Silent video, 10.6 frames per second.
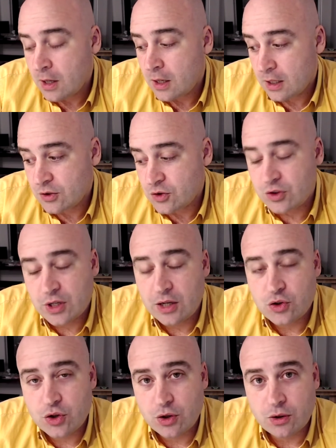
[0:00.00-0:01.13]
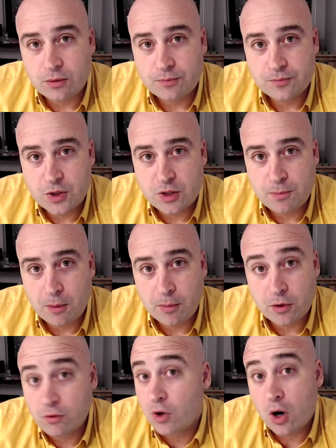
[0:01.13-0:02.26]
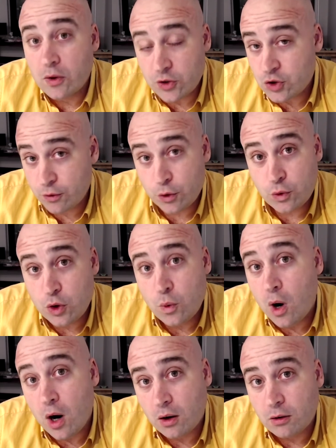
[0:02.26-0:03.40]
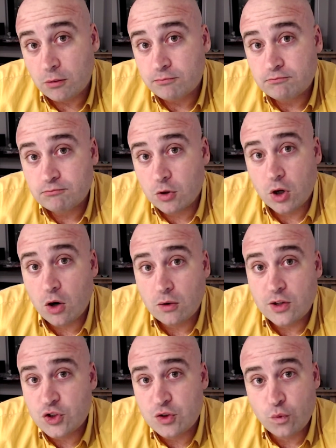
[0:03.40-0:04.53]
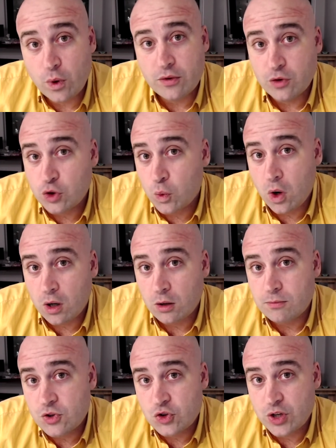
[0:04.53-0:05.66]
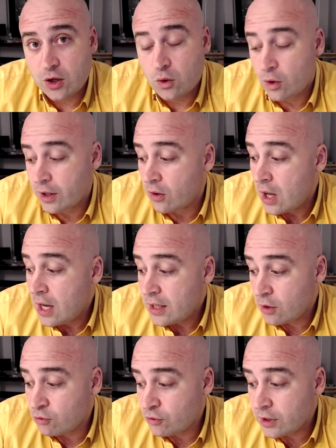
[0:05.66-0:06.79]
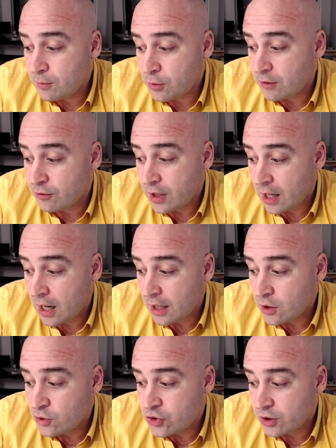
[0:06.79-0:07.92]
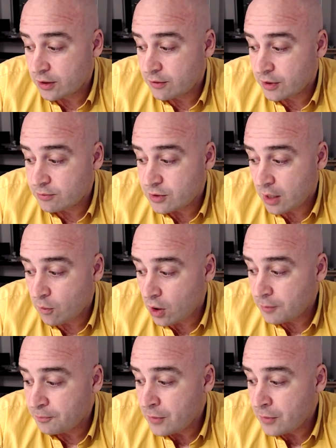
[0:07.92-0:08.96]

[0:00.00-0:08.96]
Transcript: is a danger to the public, regardless of who you are, regardless of whether you are sick or ill. Now, really briefly, I used to live in Taiwan,